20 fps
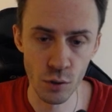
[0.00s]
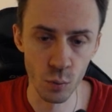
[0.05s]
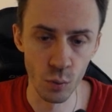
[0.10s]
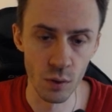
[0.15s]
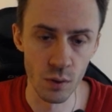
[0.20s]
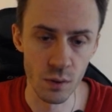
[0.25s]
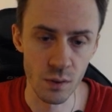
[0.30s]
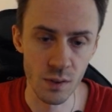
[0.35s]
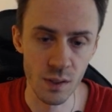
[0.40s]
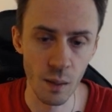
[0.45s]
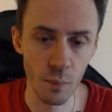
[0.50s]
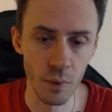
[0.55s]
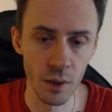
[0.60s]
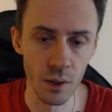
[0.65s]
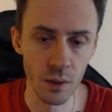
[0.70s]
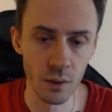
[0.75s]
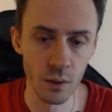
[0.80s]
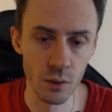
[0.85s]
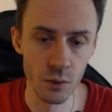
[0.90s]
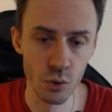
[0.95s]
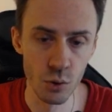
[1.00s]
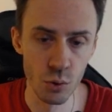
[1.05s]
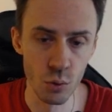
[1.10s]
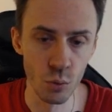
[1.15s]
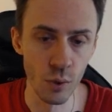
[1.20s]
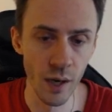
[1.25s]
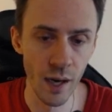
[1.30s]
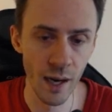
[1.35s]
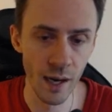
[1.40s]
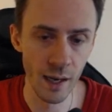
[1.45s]
will summon
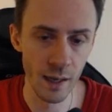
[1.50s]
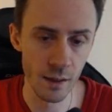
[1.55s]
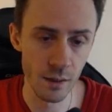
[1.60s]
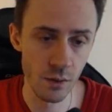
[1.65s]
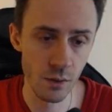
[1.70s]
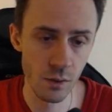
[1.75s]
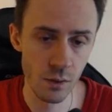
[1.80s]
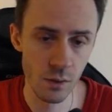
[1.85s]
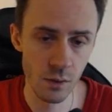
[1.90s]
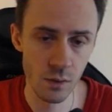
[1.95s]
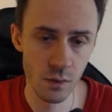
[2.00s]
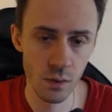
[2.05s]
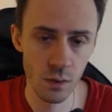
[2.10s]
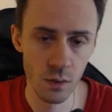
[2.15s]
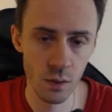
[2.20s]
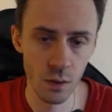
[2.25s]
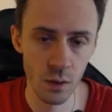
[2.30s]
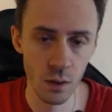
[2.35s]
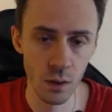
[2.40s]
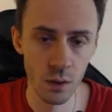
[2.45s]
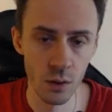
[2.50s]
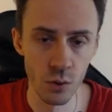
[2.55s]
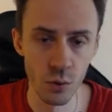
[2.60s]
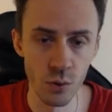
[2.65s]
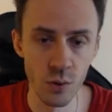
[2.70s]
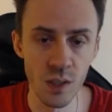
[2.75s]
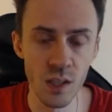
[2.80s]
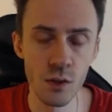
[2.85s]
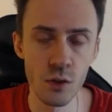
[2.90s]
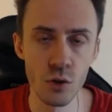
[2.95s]
2 adds. You
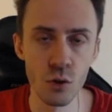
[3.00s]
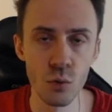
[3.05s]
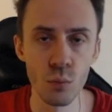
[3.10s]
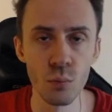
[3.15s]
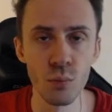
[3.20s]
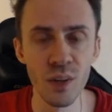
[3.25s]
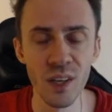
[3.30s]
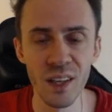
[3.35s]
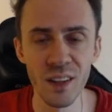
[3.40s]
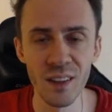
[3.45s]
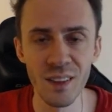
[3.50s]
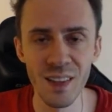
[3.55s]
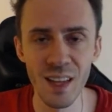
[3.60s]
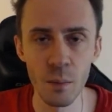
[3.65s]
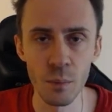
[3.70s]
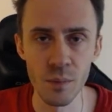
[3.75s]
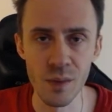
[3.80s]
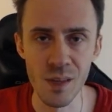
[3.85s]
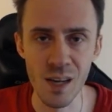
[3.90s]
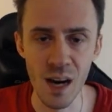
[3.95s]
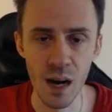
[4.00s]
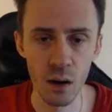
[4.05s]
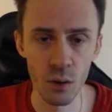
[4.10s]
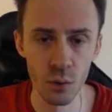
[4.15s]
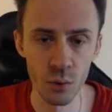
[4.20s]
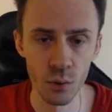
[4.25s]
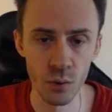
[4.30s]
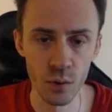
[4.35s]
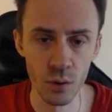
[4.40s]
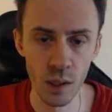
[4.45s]
need to bring them
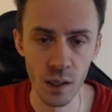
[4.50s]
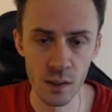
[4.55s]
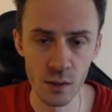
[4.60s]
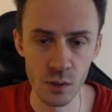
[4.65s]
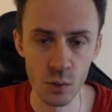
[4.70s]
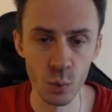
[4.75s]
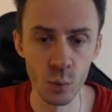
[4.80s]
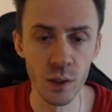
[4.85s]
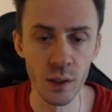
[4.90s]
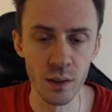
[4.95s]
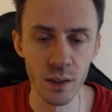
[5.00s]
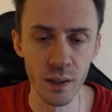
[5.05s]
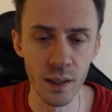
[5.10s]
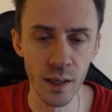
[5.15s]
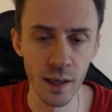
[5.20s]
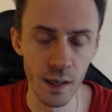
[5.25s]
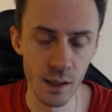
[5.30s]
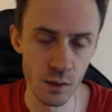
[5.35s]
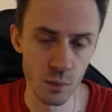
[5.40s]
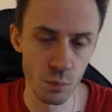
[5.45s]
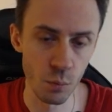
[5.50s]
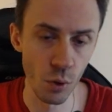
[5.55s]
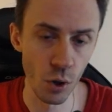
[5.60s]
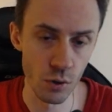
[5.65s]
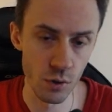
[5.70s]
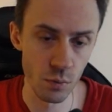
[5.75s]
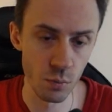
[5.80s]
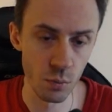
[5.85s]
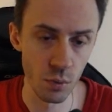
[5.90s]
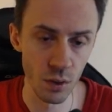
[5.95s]
down as quickly as
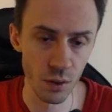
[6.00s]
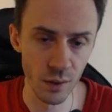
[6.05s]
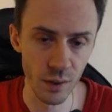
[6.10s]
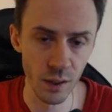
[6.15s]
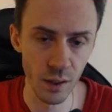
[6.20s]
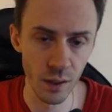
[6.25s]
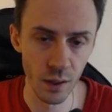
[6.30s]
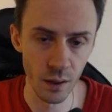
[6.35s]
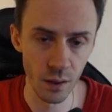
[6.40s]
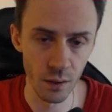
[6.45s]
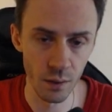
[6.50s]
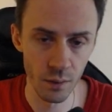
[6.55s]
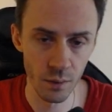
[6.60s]
possible here.